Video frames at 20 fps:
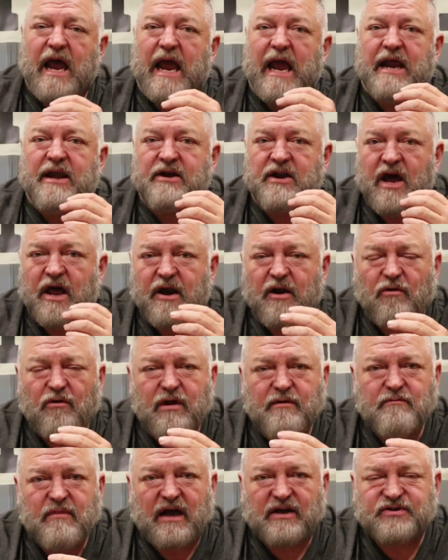And not
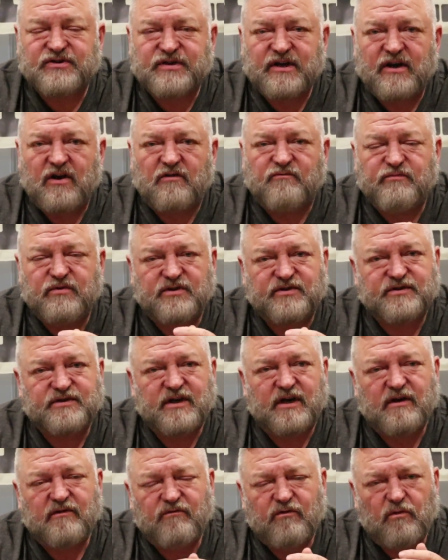only myself, but
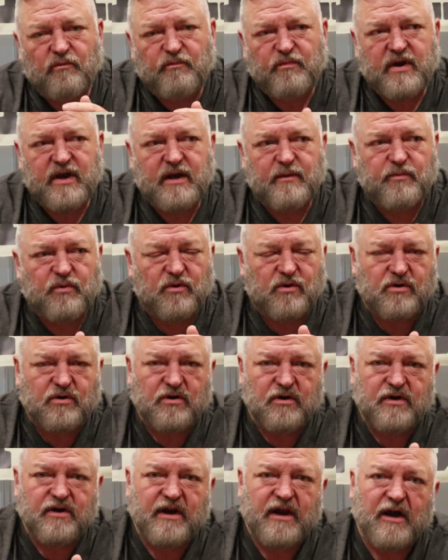several people
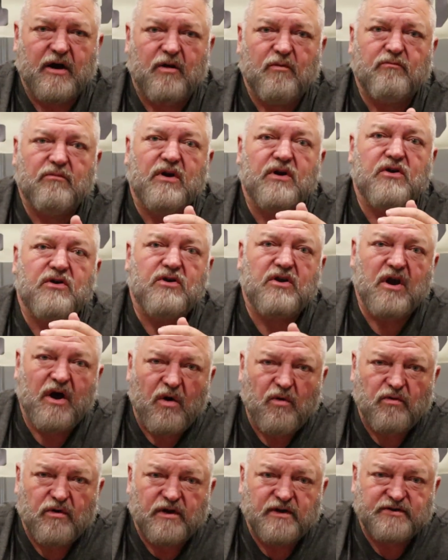couldn't help but
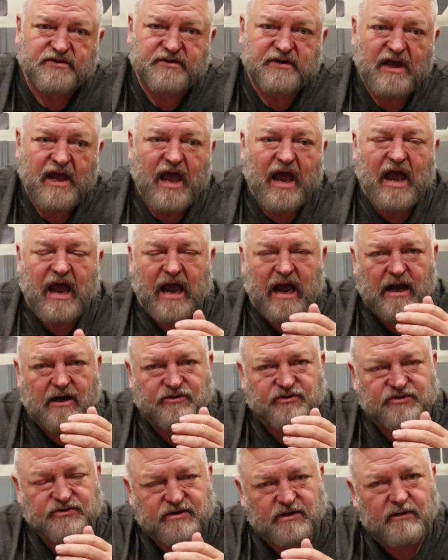notice how
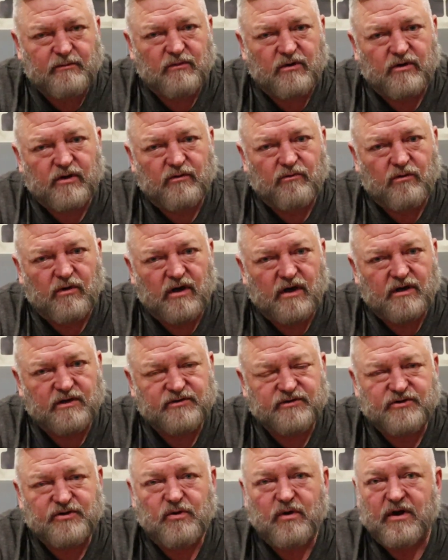similar it
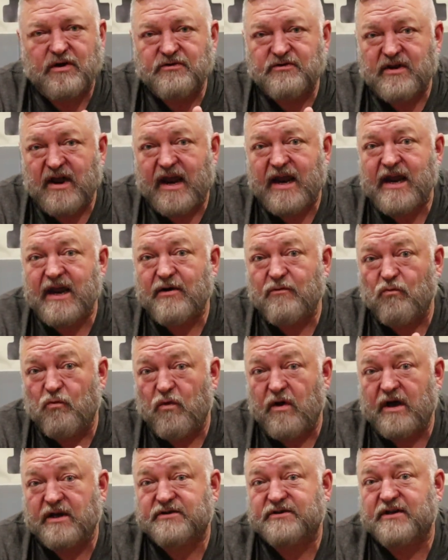was to a Dan
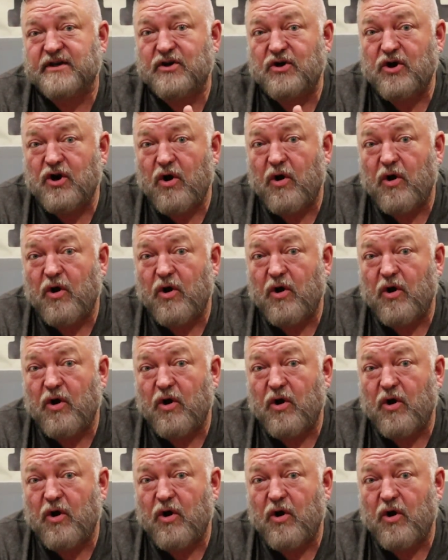Wesson